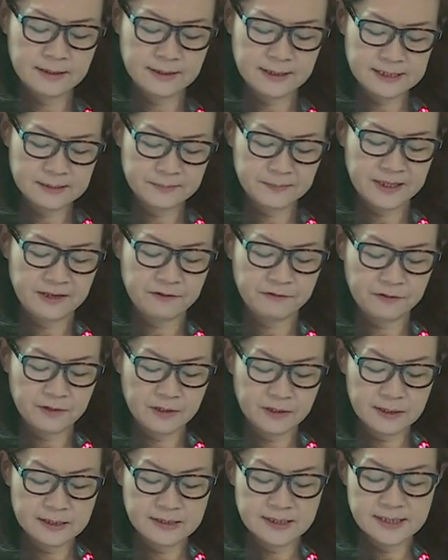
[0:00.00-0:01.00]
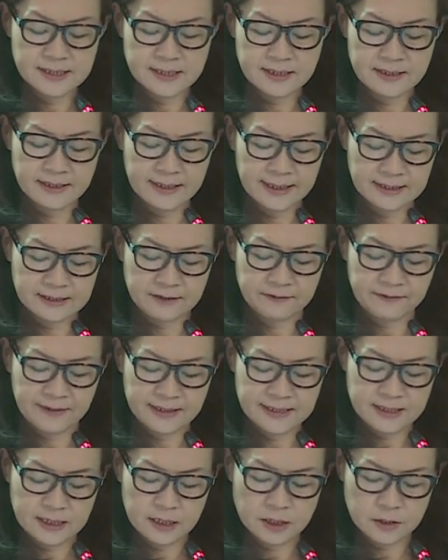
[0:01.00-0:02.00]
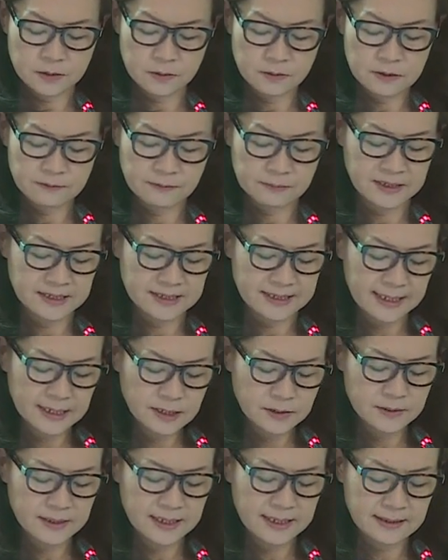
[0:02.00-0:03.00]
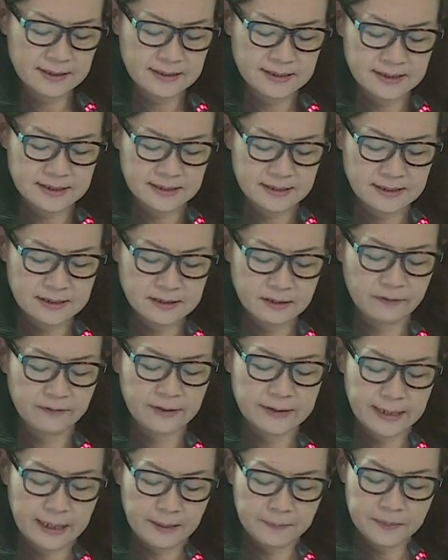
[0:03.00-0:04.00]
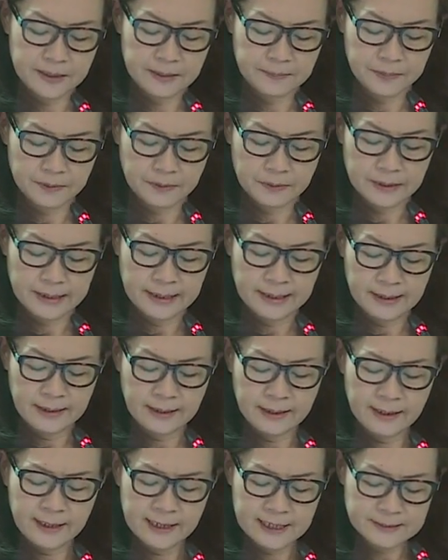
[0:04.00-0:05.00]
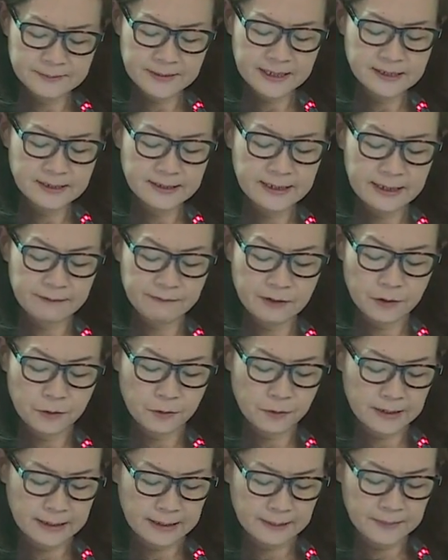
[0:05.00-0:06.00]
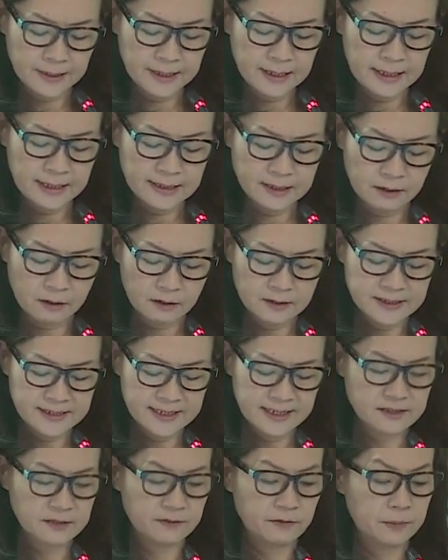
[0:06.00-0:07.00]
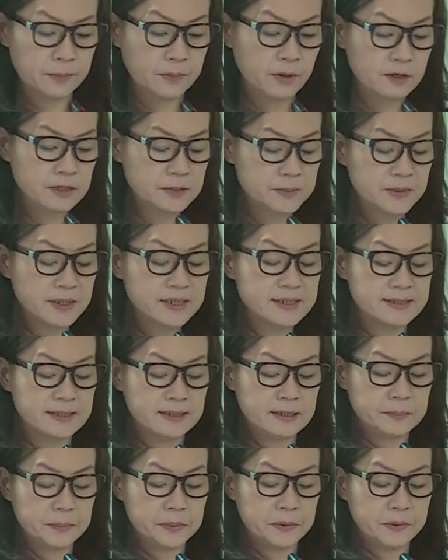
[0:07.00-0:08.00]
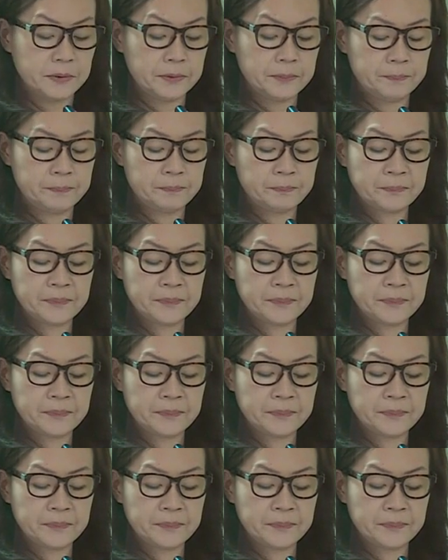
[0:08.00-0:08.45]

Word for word: This may further disconnect defense issues from the day to day concerns of our young people, especially having grown up in the context of a prospering Singapore.